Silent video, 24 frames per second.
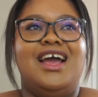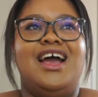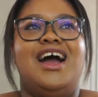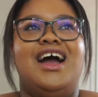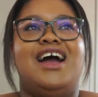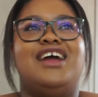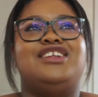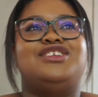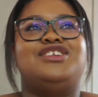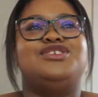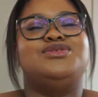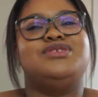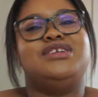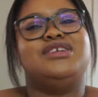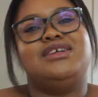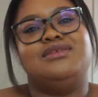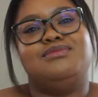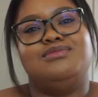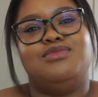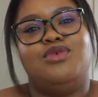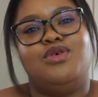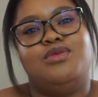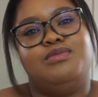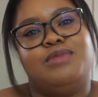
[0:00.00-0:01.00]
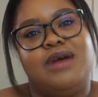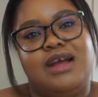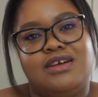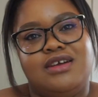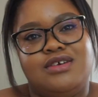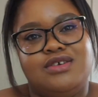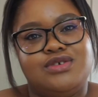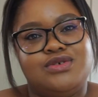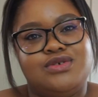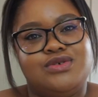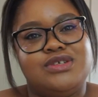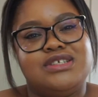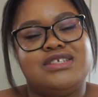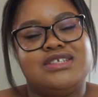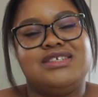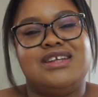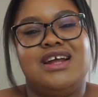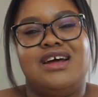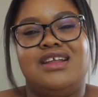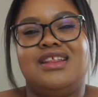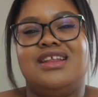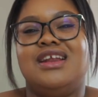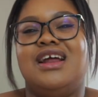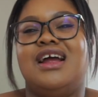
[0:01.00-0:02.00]
I do need more biker shorts
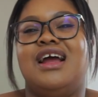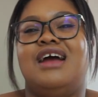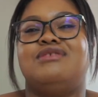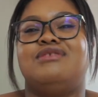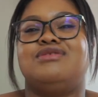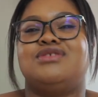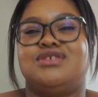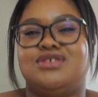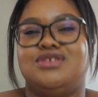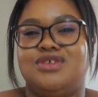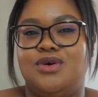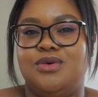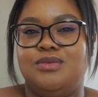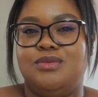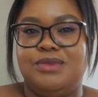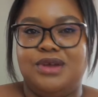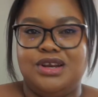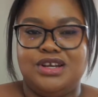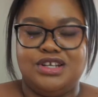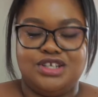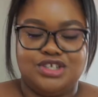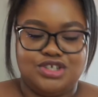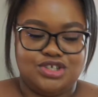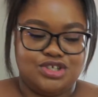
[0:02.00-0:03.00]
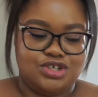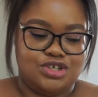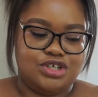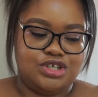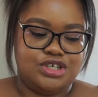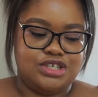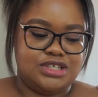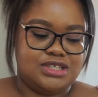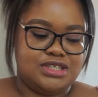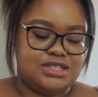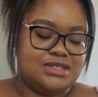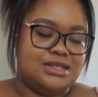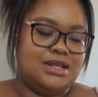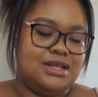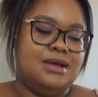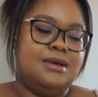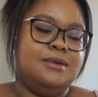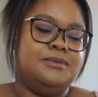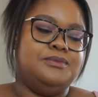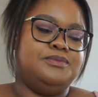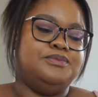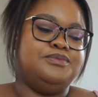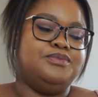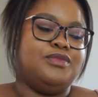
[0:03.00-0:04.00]
now that I have so many shirts,
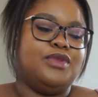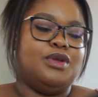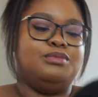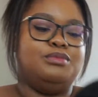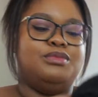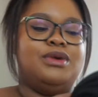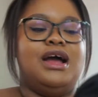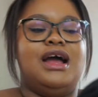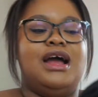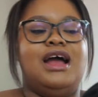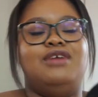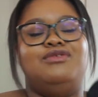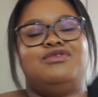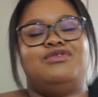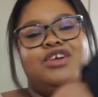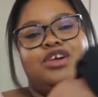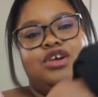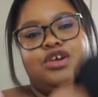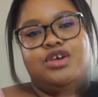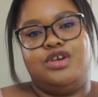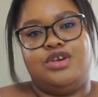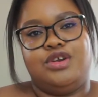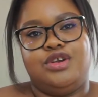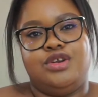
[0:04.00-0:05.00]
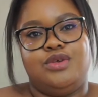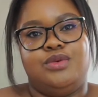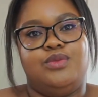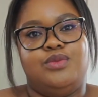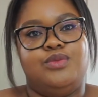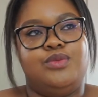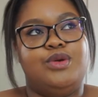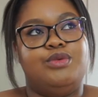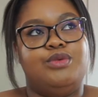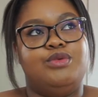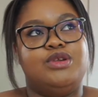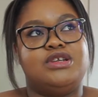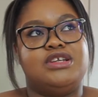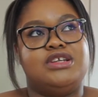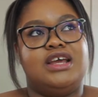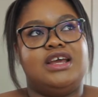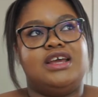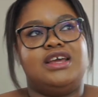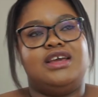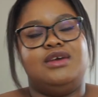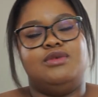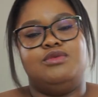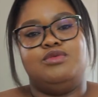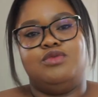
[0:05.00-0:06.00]
but I figured we would
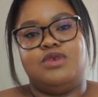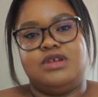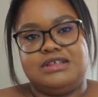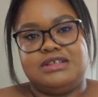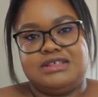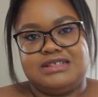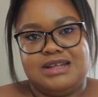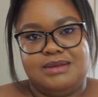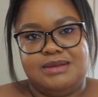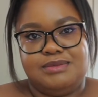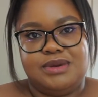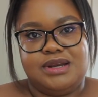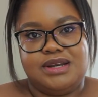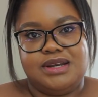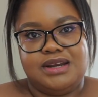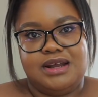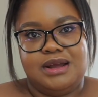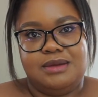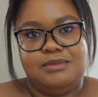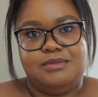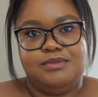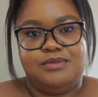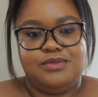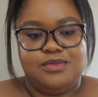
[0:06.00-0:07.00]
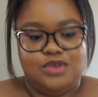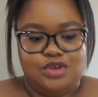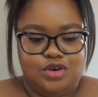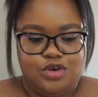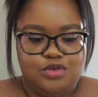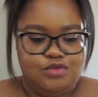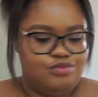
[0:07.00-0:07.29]
take it one step at a time, you know,